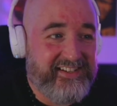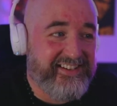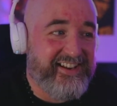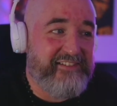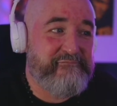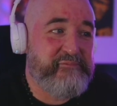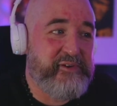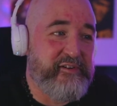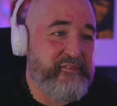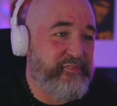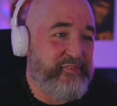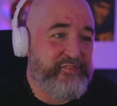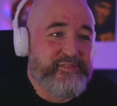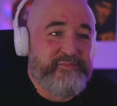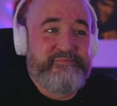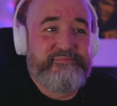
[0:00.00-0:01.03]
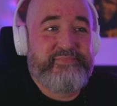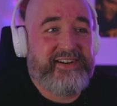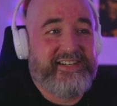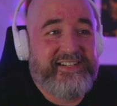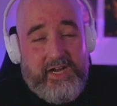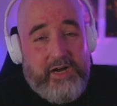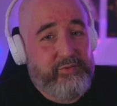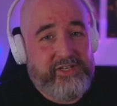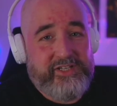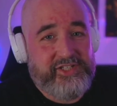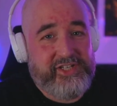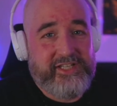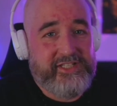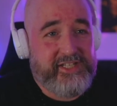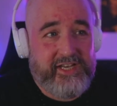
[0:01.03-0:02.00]
I love both of them, but I wouldn't
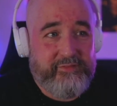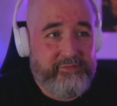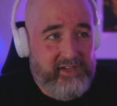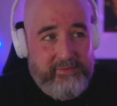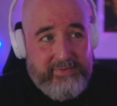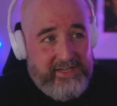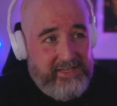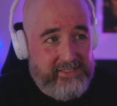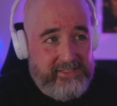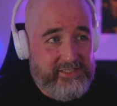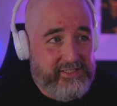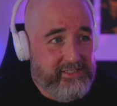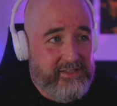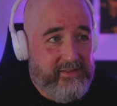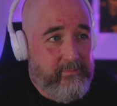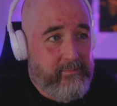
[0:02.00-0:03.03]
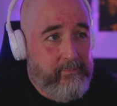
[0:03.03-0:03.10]
change anything about this.